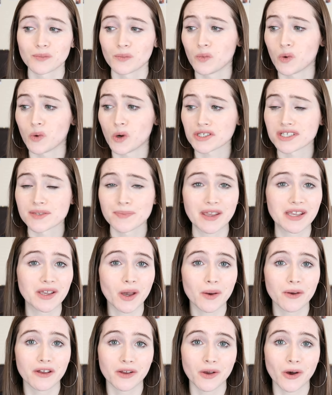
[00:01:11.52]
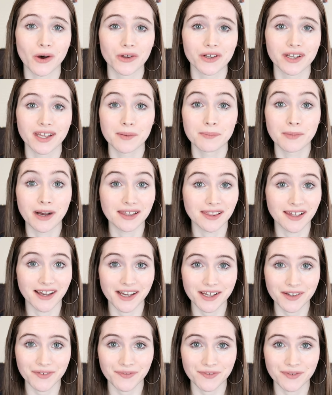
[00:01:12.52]
what's been going on in my
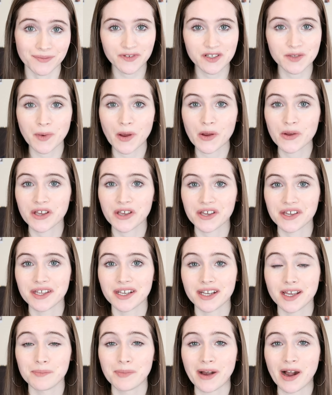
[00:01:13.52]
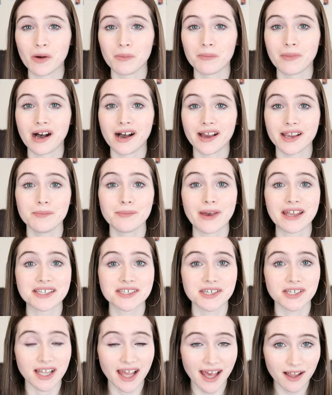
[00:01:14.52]
life. I've spoken about my
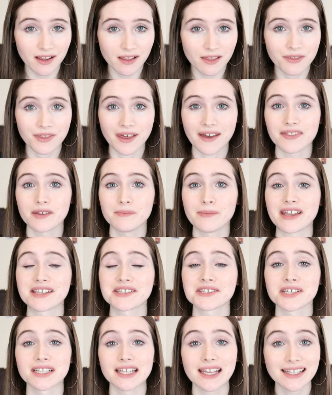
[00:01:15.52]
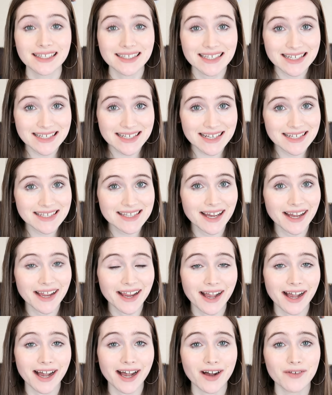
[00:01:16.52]
mental health and the mental illnesses that
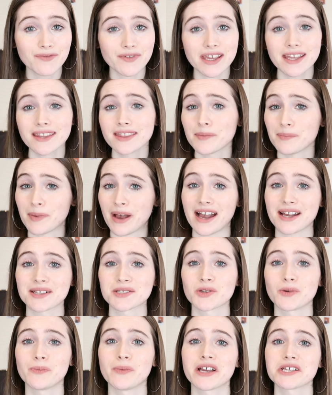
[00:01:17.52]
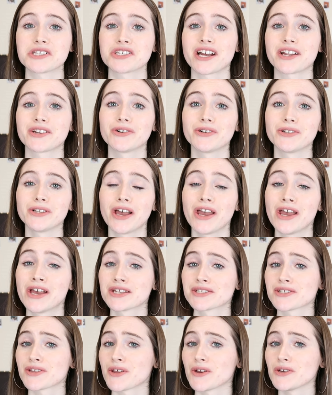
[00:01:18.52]
I have in the past on my channel,
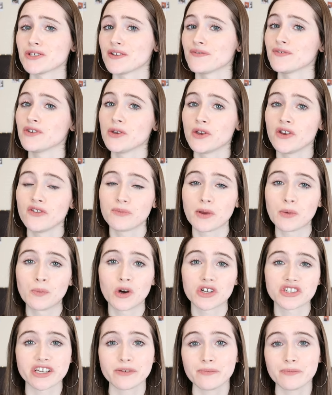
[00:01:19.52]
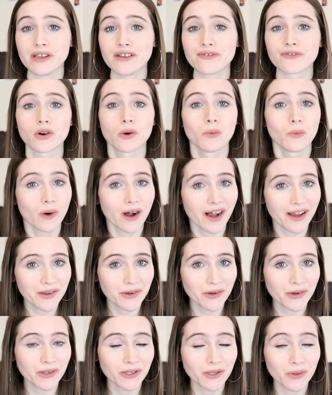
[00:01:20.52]
so those of you who've been watching me for a
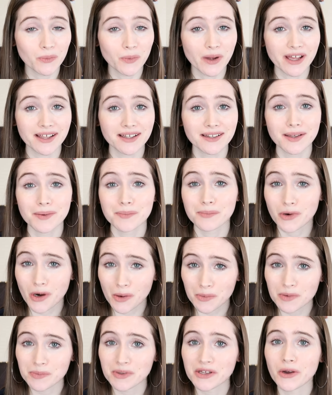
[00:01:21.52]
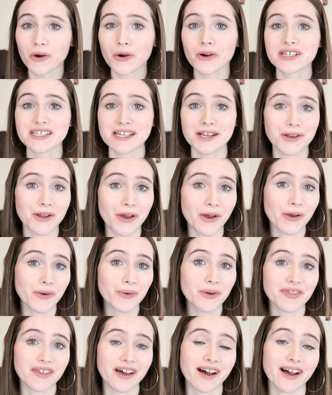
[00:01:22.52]
while will probably already
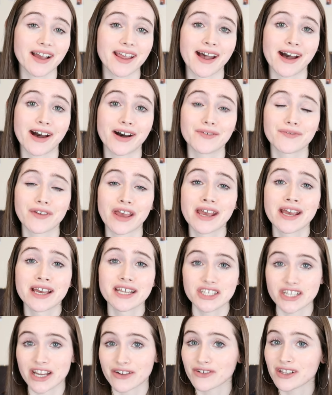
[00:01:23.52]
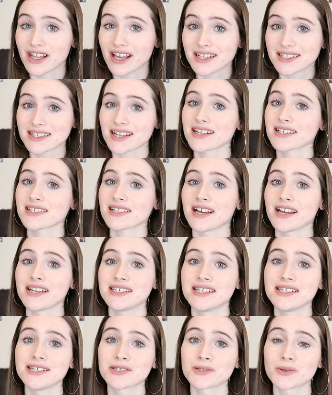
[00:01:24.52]
know that I have generalised
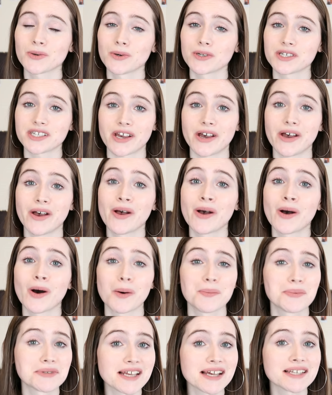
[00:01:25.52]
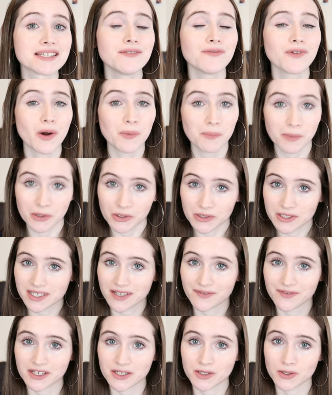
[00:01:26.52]
anxiety disorder, obsessive
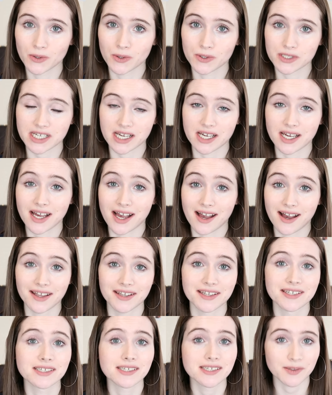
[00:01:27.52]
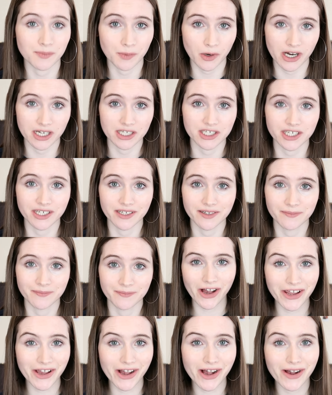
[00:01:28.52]
compulsive disorder and depression.
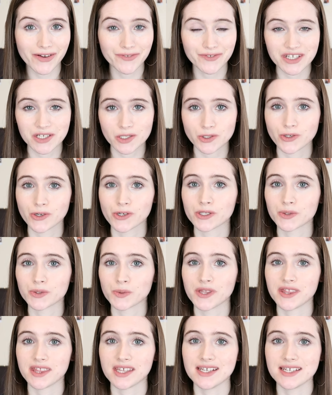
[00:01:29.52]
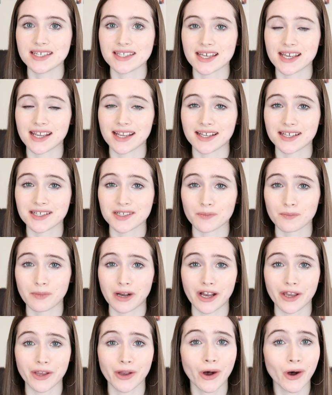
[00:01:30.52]
I have struggled with these things
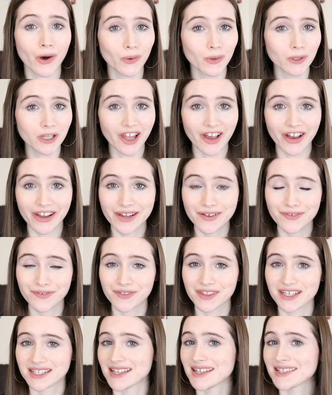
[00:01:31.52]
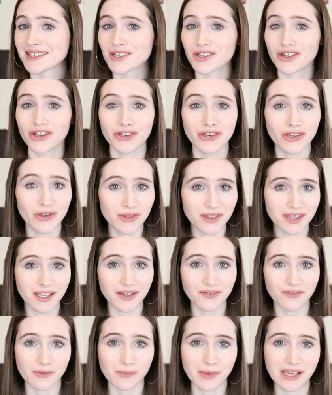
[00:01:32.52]
my whole life. This isn't a new
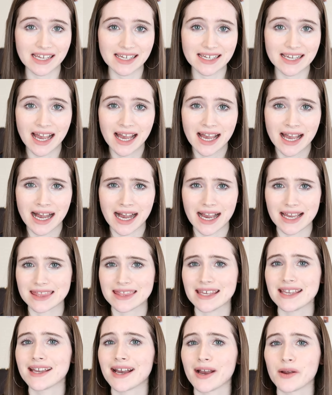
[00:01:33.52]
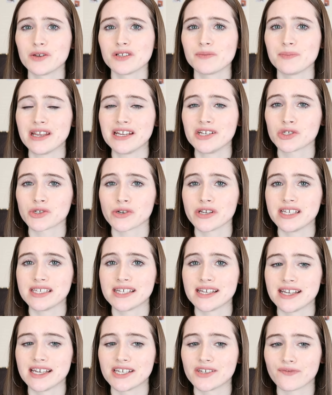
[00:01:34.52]
thing for me. I think I was being
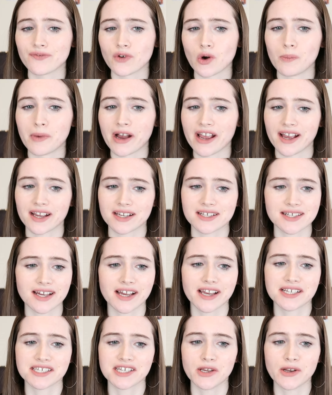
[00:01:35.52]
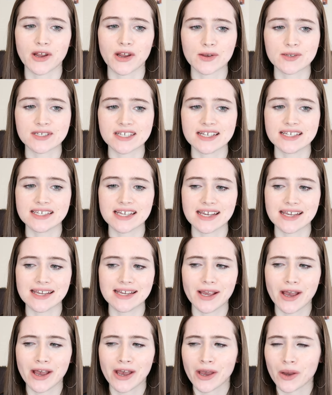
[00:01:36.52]
treated for my anxiety and
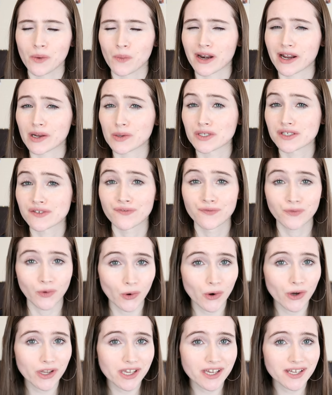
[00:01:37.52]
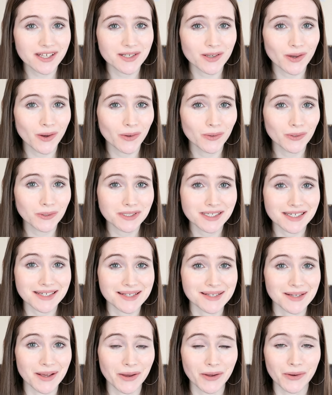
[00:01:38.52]
OCD when I was four years old,
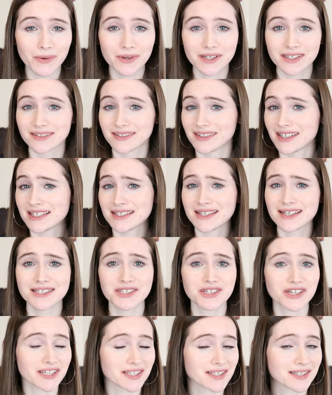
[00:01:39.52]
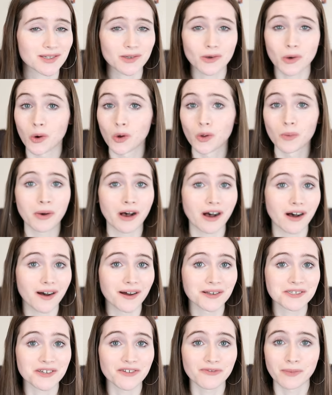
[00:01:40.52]
so this is just all
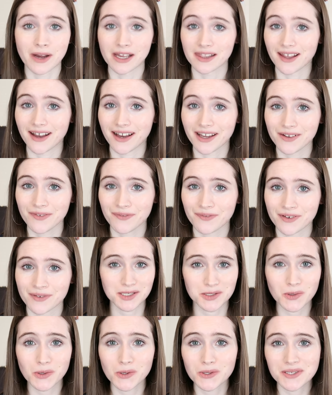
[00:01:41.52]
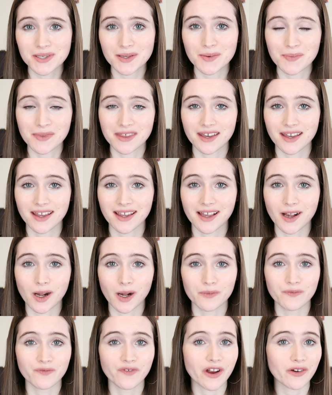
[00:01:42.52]
part of of my life. It's all something
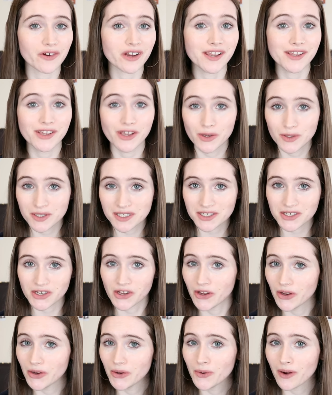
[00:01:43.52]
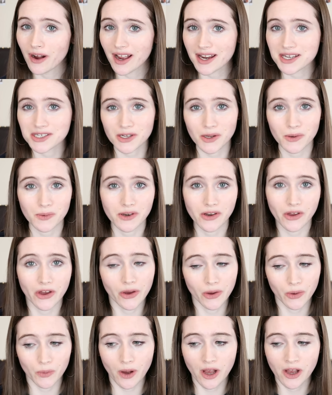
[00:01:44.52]
I'm very used to. I don't
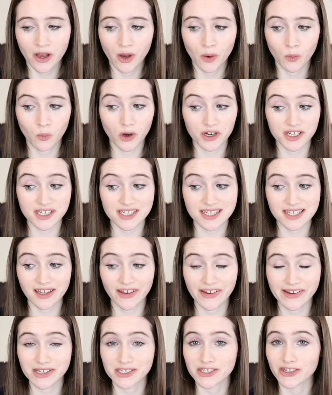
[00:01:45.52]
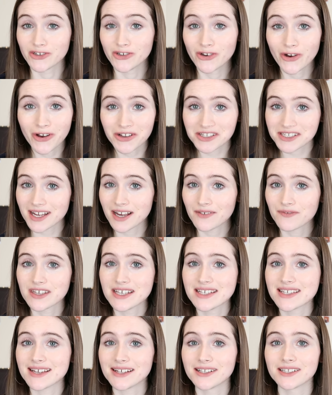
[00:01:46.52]
know what it's like to not have
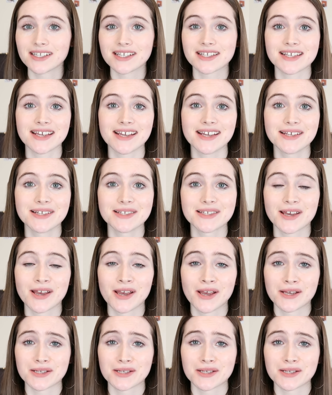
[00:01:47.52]
these illnesses.